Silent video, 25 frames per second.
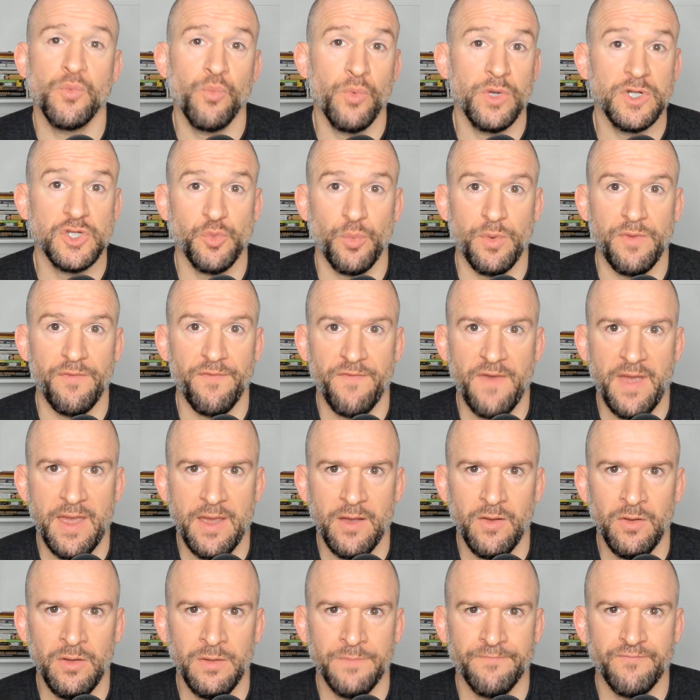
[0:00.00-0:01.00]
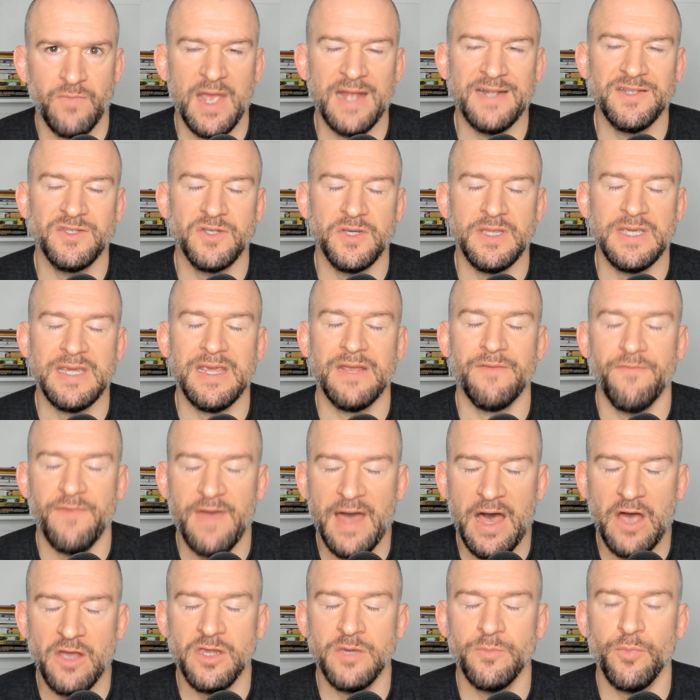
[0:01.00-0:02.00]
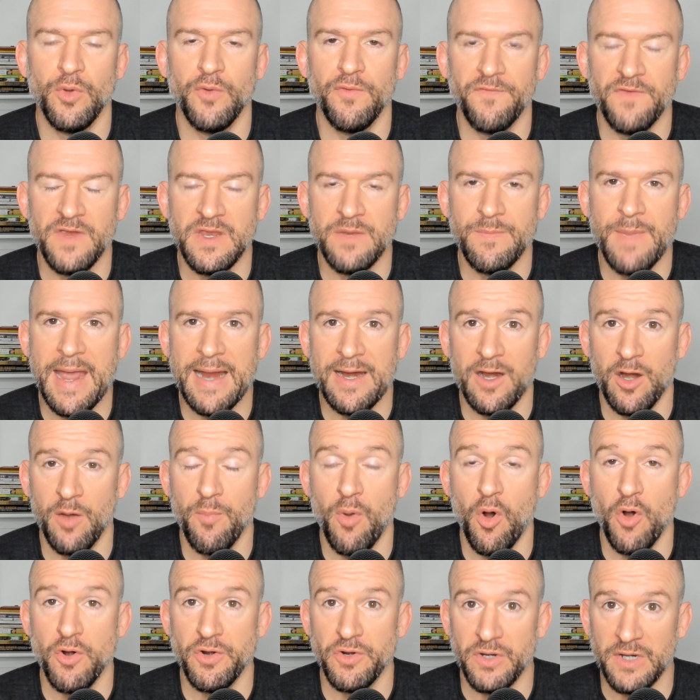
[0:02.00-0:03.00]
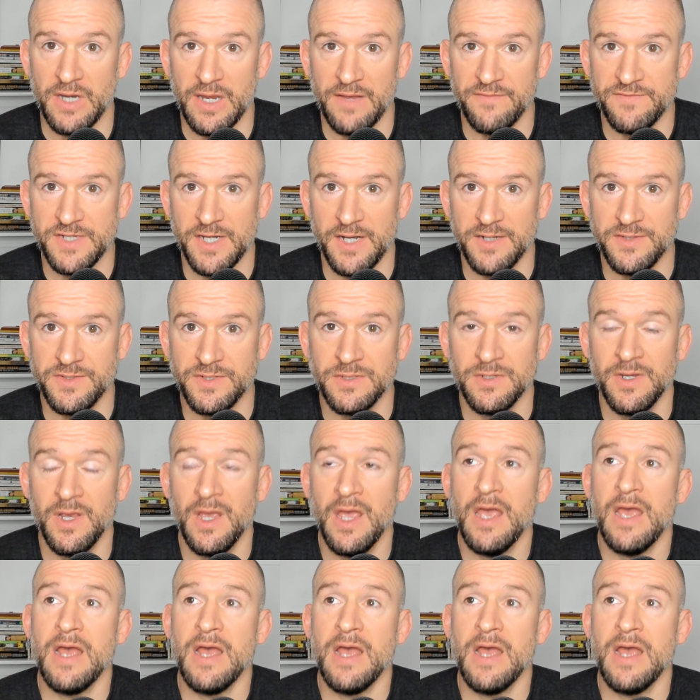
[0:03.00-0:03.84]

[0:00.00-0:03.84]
in which we fail and to the invaluable feedback our partner gives us.